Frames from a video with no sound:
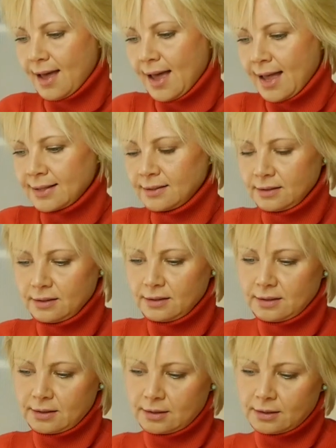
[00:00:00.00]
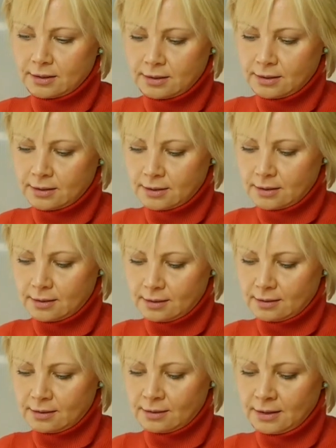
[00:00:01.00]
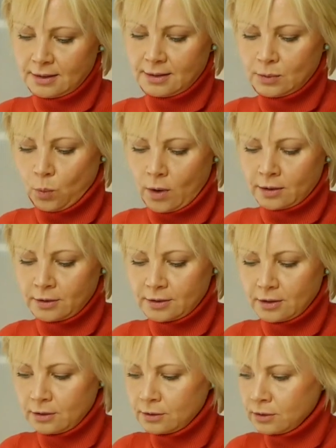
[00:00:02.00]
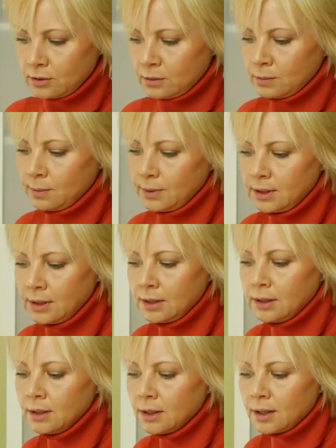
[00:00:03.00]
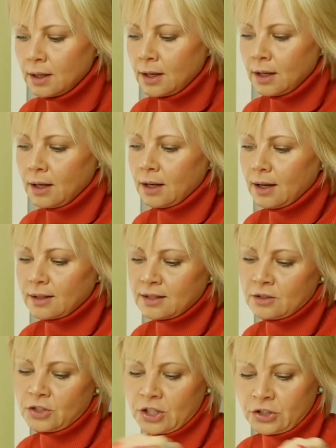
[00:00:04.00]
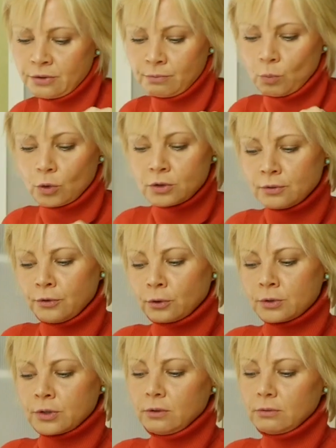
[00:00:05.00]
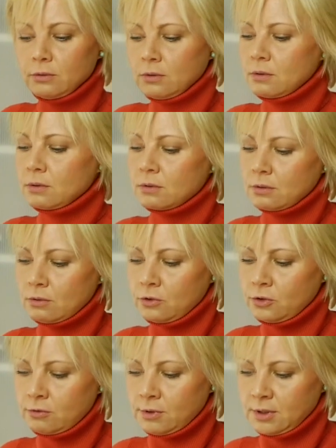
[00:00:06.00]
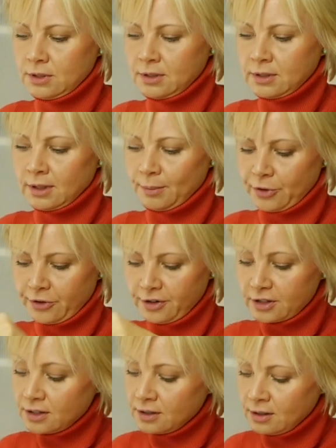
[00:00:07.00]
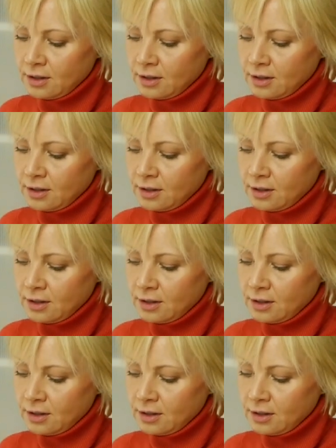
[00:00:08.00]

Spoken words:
And this one is going to be a suggestion what to focus on during this time period,